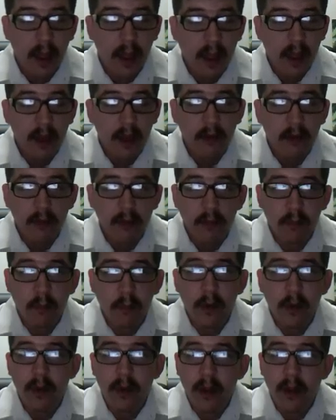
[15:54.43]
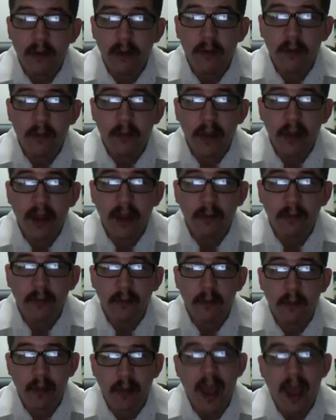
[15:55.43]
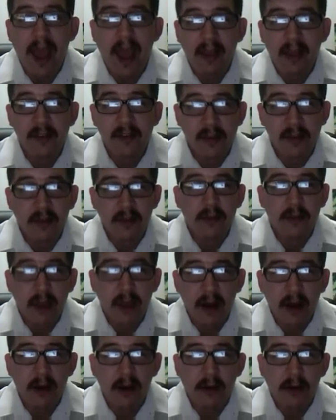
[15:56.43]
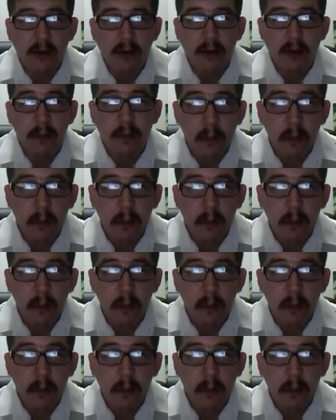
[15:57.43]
I just would love to play as this character.